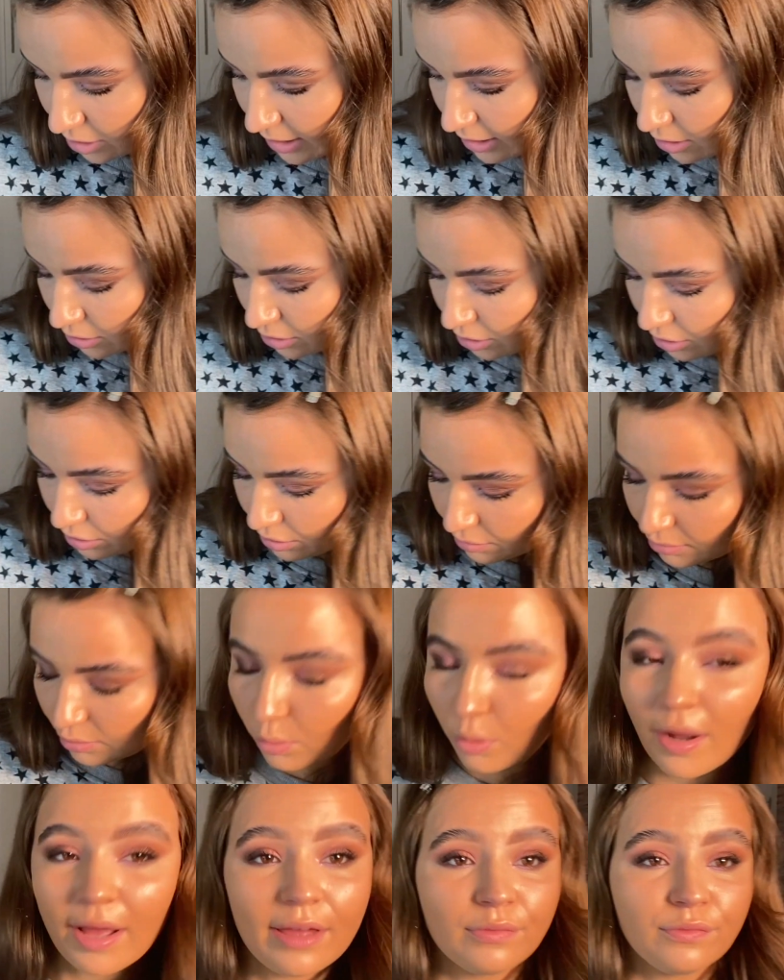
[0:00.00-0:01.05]
going to use
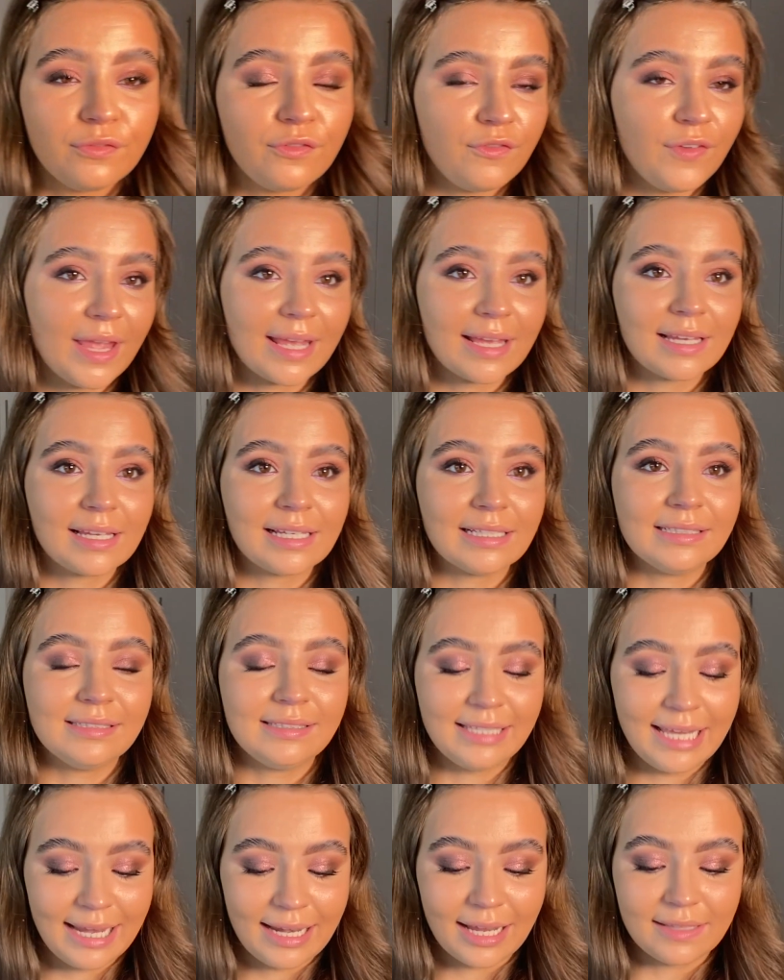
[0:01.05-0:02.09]
quite a thick
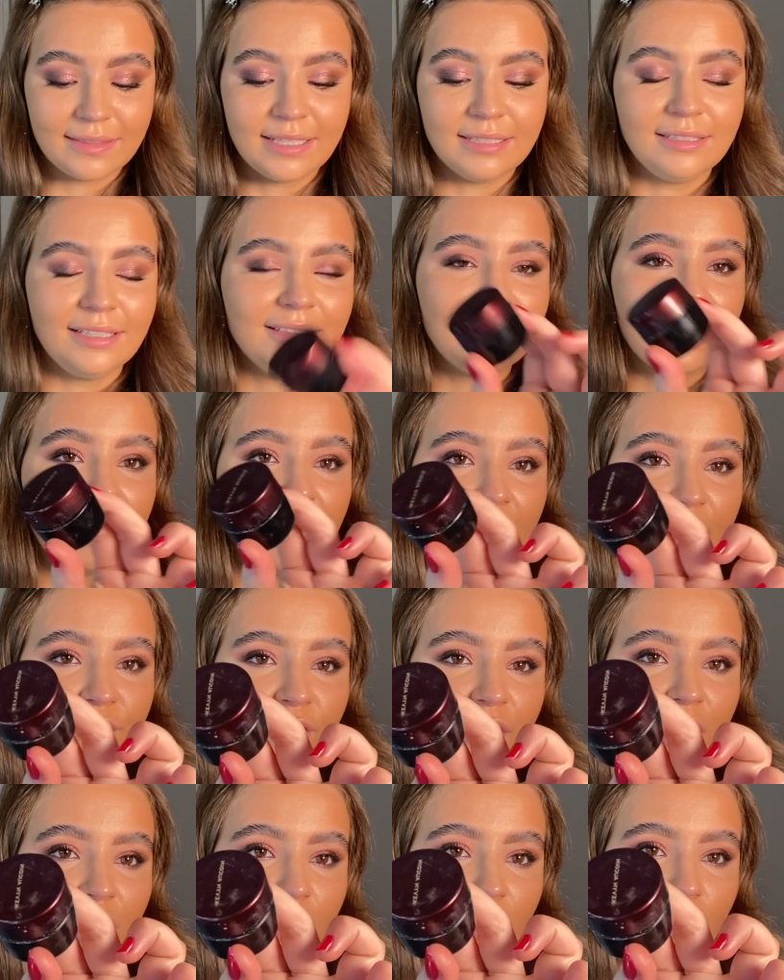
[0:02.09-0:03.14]
concealer. This is the
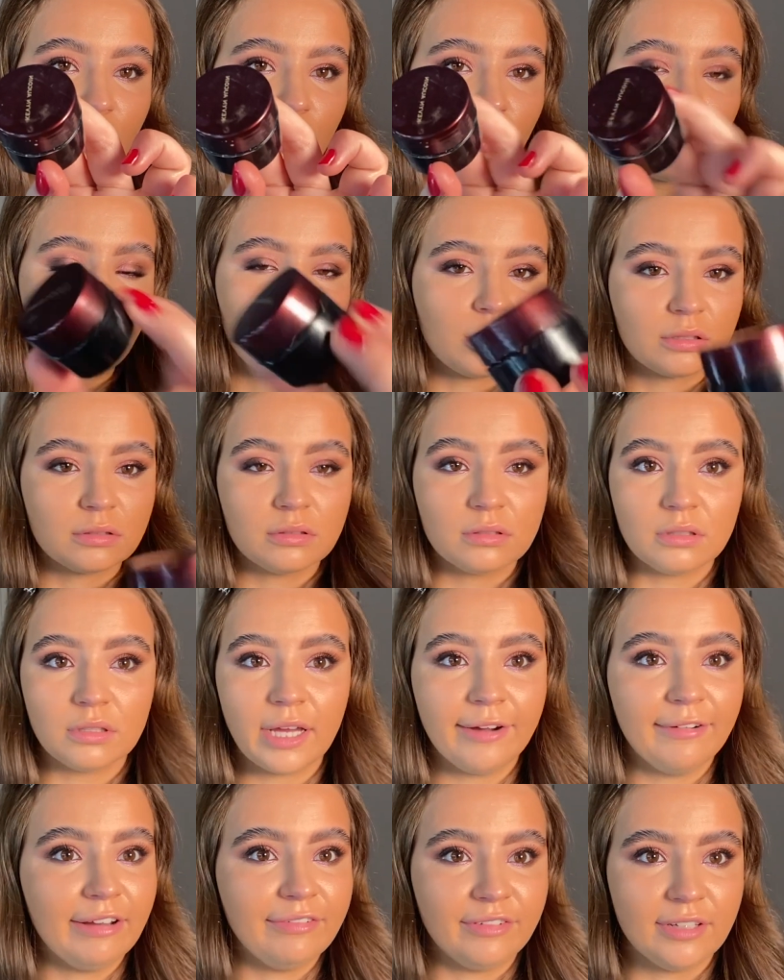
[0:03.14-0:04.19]
Kevyn Aucoin,
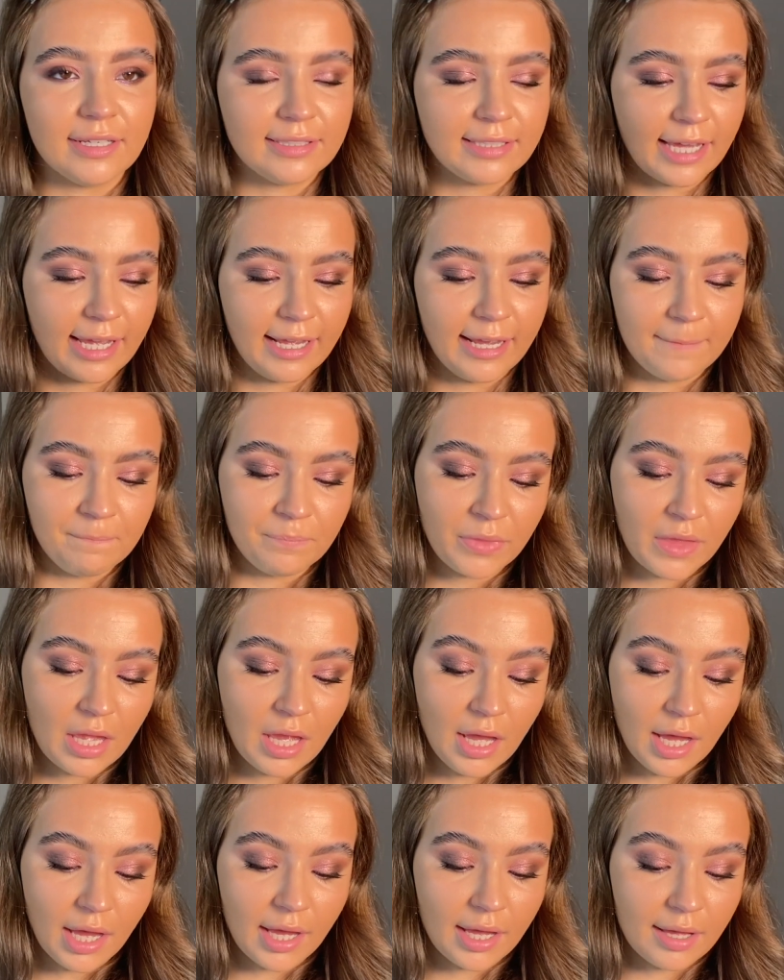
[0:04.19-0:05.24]
however you say it,
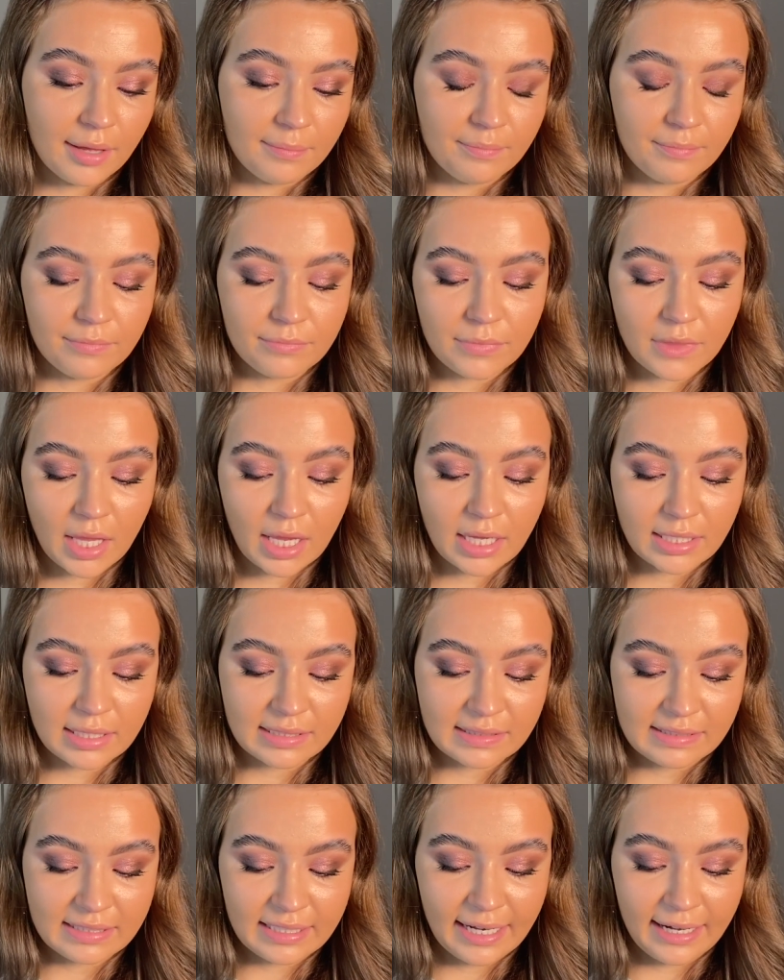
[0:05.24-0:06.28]

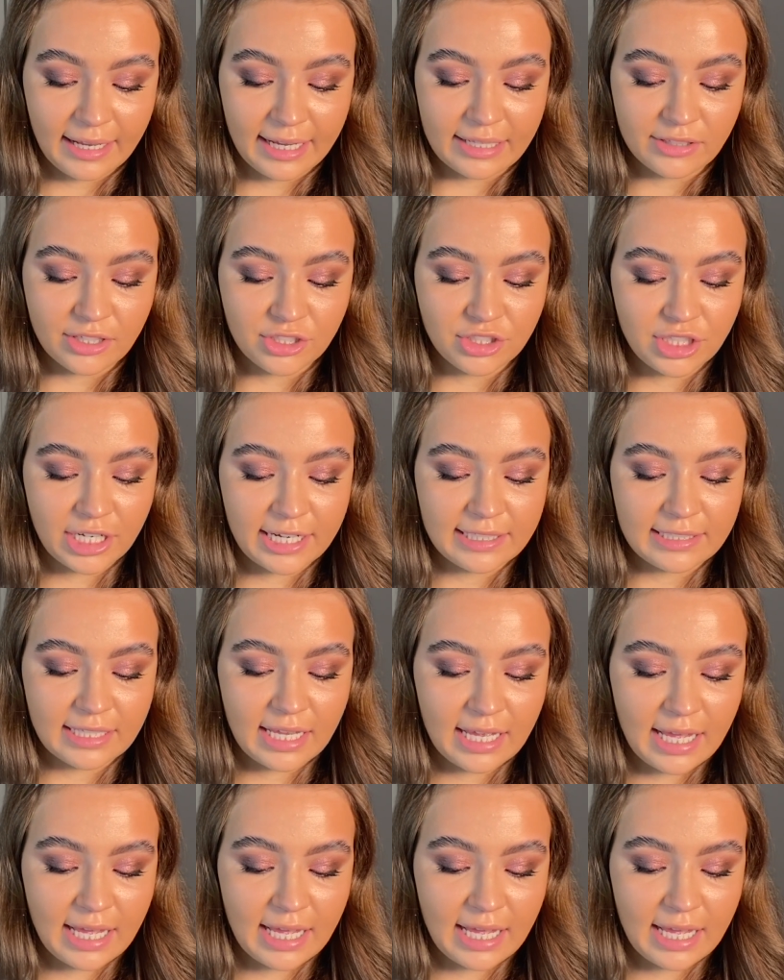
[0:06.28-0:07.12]
concealer in the shade